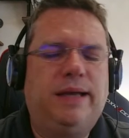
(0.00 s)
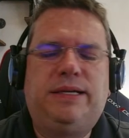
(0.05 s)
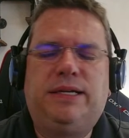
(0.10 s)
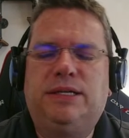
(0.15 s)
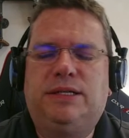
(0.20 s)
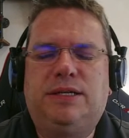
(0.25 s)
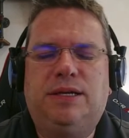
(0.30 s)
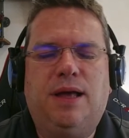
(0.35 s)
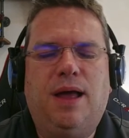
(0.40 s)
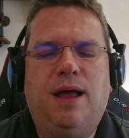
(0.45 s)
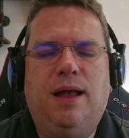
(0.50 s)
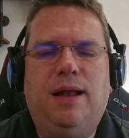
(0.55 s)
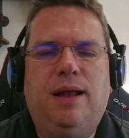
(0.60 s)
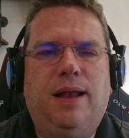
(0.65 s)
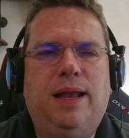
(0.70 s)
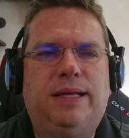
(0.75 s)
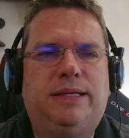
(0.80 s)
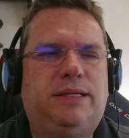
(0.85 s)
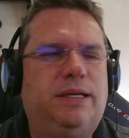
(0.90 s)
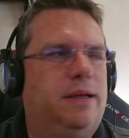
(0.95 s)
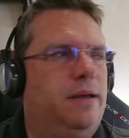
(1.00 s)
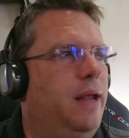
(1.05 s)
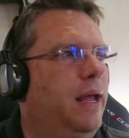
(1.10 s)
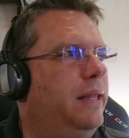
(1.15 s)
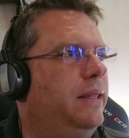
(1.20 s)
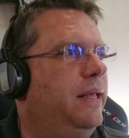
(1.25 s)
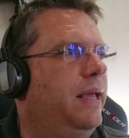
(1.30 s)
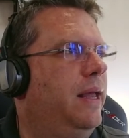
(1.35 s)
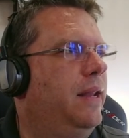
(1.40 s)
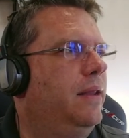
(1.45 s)
I just listen.
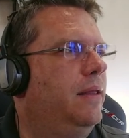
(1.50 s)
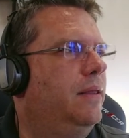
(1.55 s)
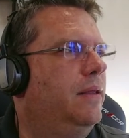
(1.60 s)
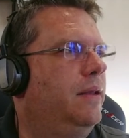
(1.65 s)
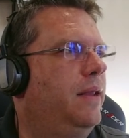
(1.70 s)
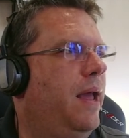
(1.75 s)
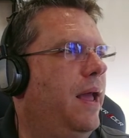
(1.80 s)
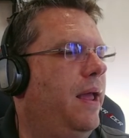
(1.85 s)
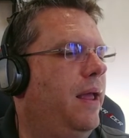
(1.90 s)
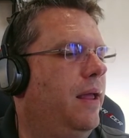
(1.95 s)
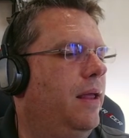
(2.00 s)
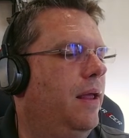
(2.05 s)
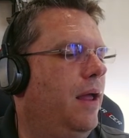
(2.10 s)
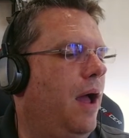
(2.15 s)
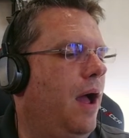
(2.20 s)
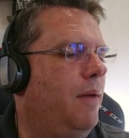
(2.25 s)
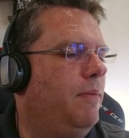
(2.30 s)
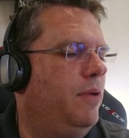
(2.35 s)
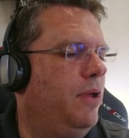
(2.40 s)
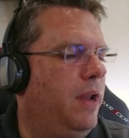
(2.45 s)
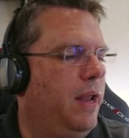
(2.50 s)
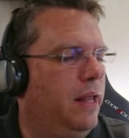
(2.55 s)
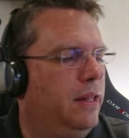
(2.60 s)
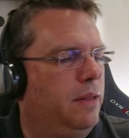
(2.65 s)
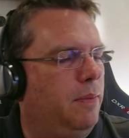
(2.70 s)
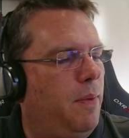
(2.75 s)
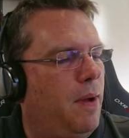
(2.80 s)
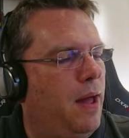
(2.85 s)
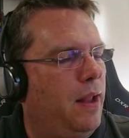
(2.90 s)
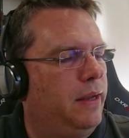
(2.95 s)
At the end of the day, I'm going to hit
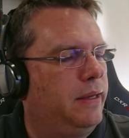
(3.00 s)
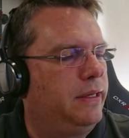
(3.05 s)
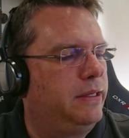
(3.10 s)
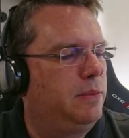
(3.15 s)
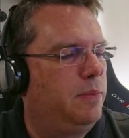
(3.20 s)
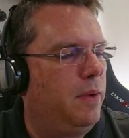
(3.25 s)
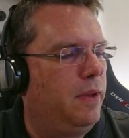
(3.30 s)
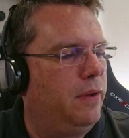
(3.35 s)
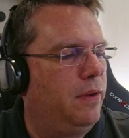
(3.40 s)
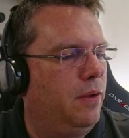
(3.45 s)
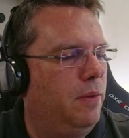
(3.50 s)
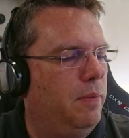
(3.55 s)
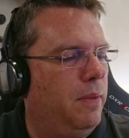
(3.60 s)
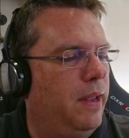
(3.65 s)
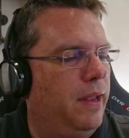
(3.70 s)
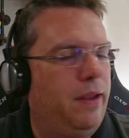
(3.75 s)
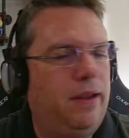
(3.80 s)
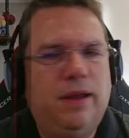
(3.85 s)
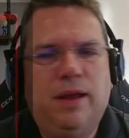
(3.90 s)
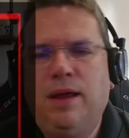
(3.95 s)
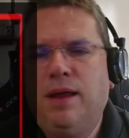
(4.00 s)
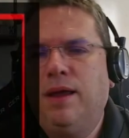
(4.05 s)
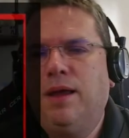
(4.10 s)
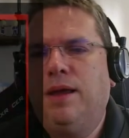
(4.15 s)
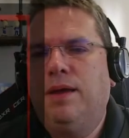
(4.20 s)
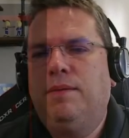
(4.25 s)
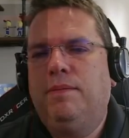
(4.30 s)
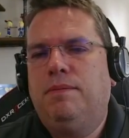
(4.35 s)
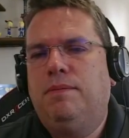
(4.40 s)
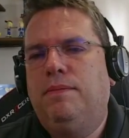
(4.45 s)
the politics button on me
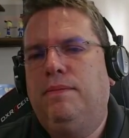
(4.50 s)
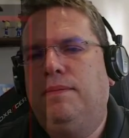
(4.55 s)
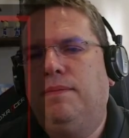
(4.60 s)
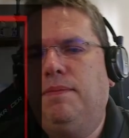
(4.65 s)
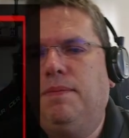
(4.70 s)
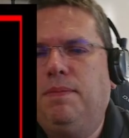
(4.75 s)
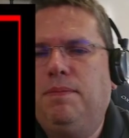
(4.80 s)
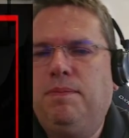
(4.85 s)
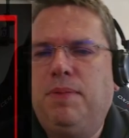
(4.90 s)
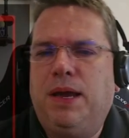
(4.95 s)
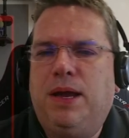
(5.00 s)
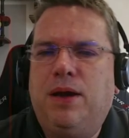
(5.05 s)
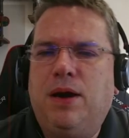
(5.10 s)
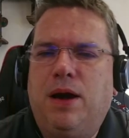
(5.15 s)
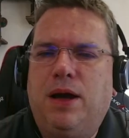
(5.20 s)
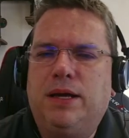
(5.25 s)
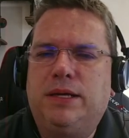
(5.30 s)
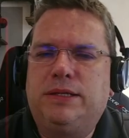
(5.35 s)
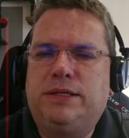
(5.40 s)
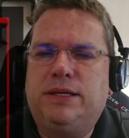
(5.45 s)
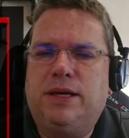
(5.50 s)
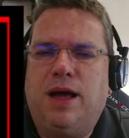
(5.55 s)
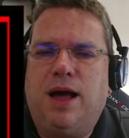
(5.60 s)
because